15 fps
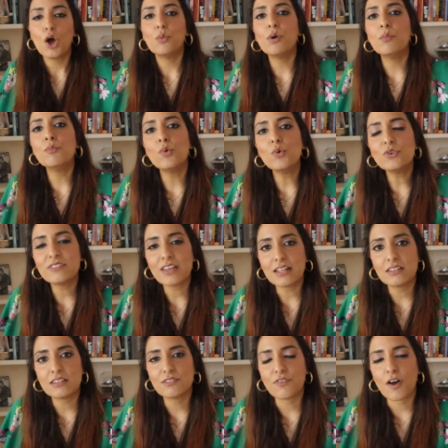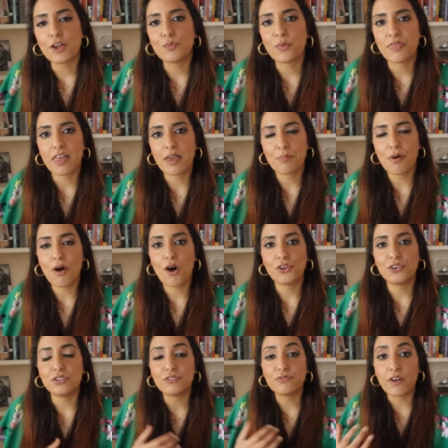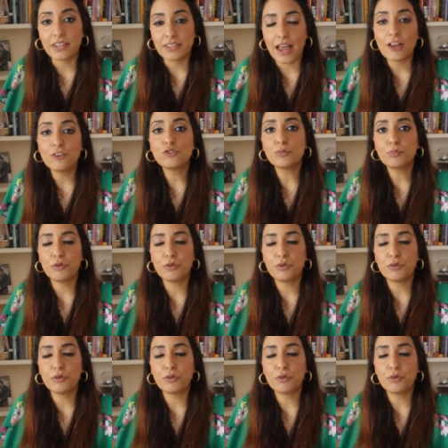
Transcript: were more satisfied with their partner's financial